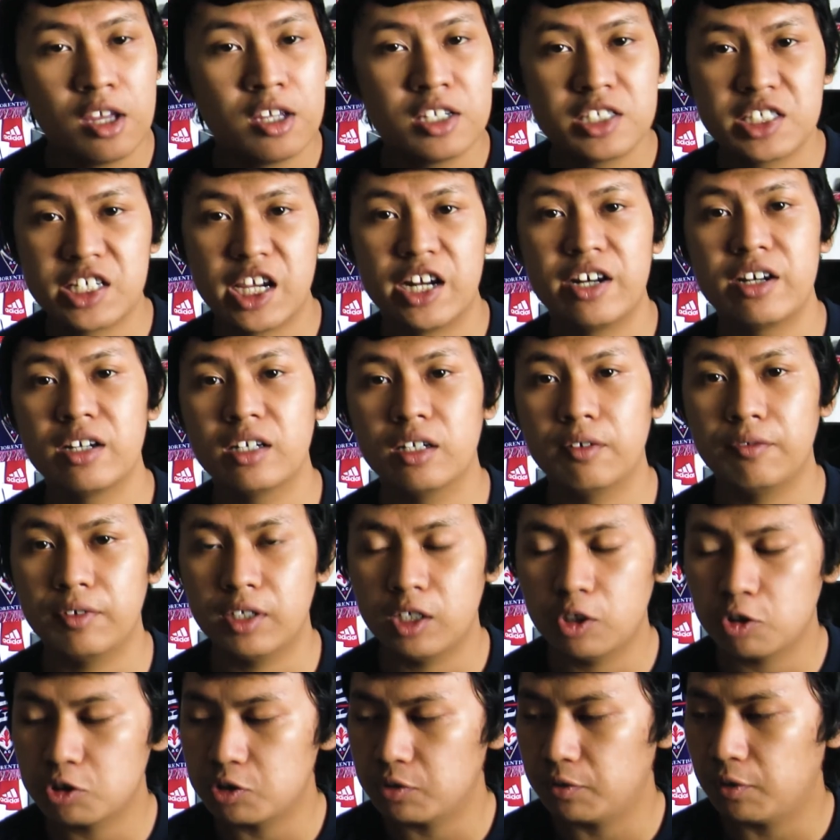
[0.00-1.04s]
sharing the
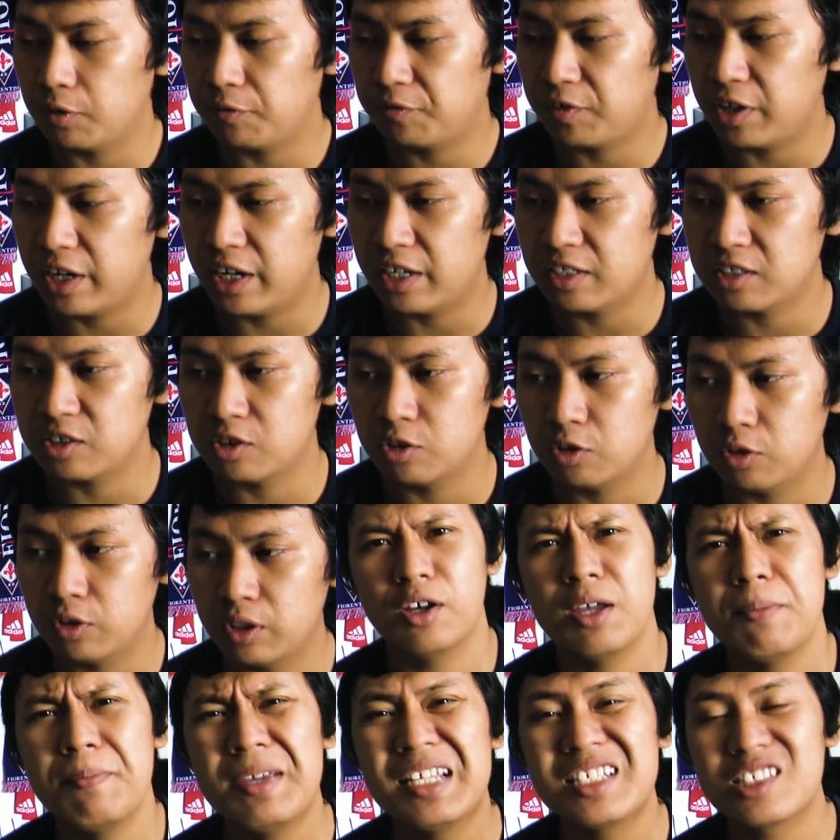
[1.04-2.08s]
videos with your friends you know
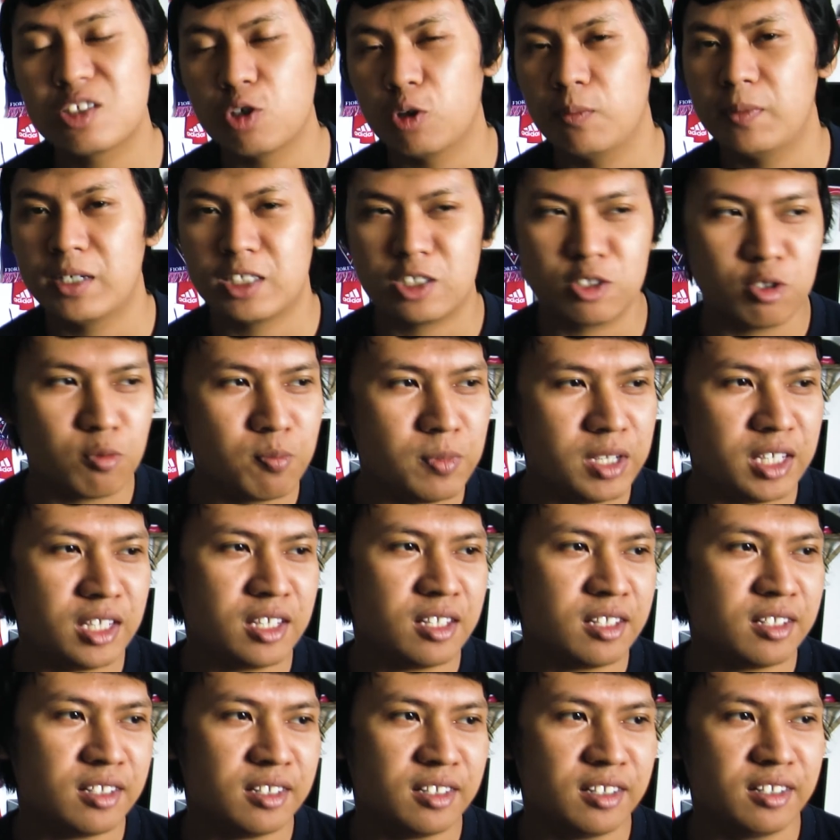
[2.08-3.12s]
it means so much to me
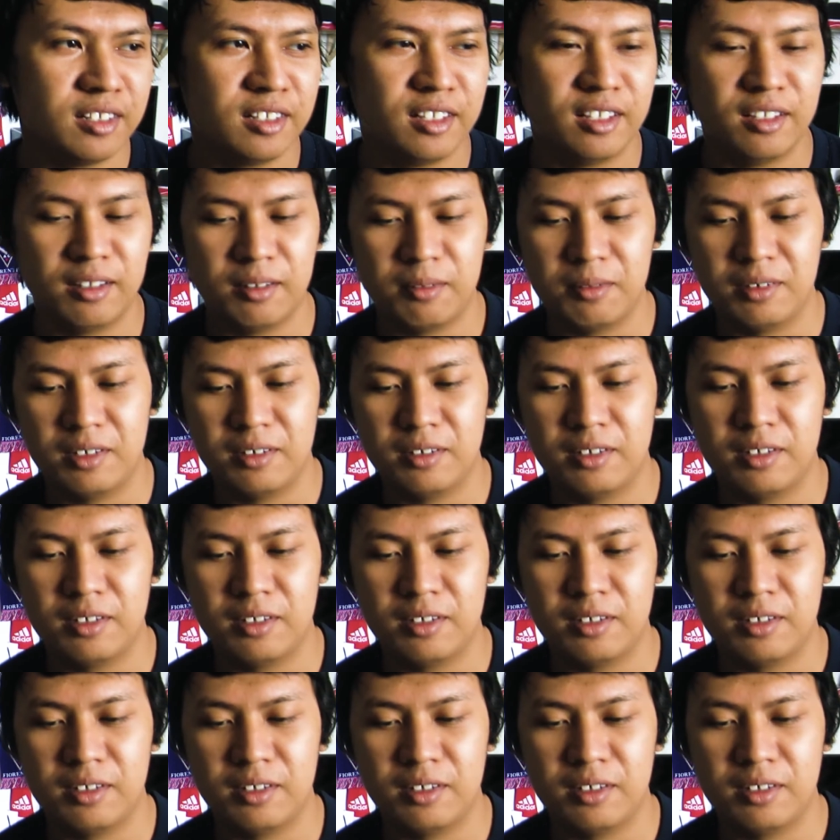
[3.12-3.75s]
uh,